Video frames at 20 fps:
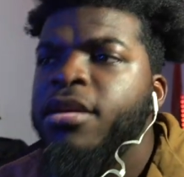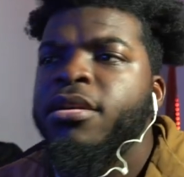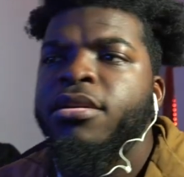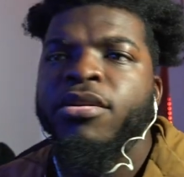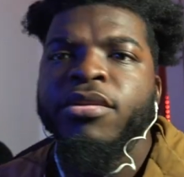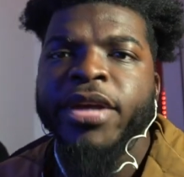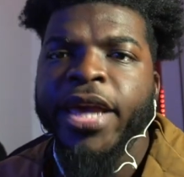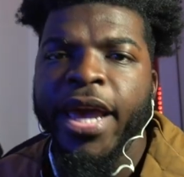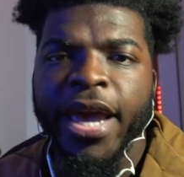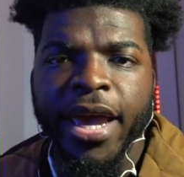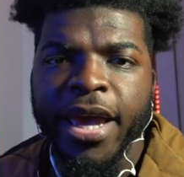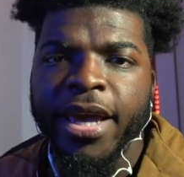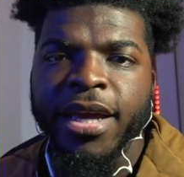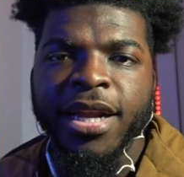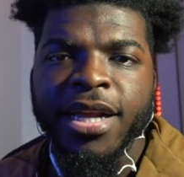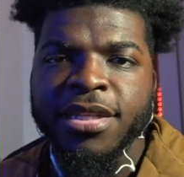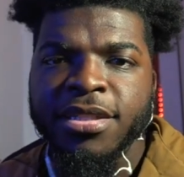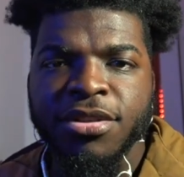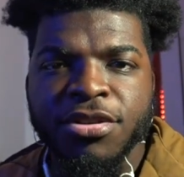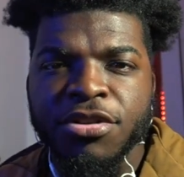Okay,
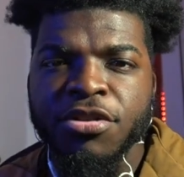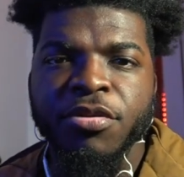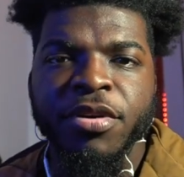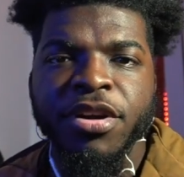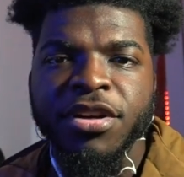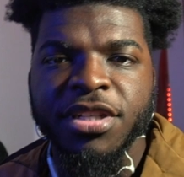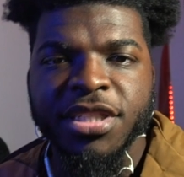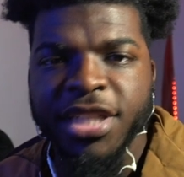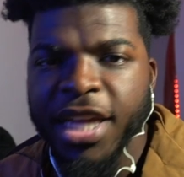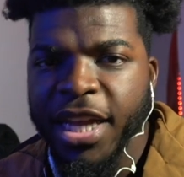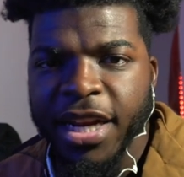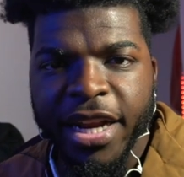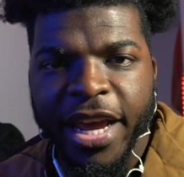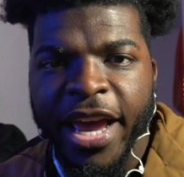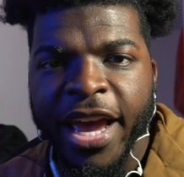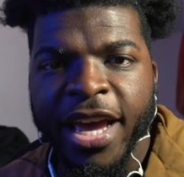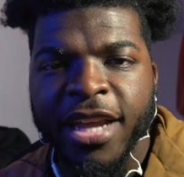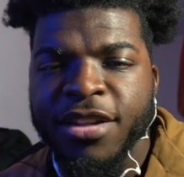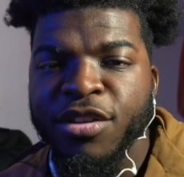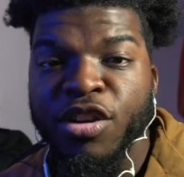that's cool. We understand that.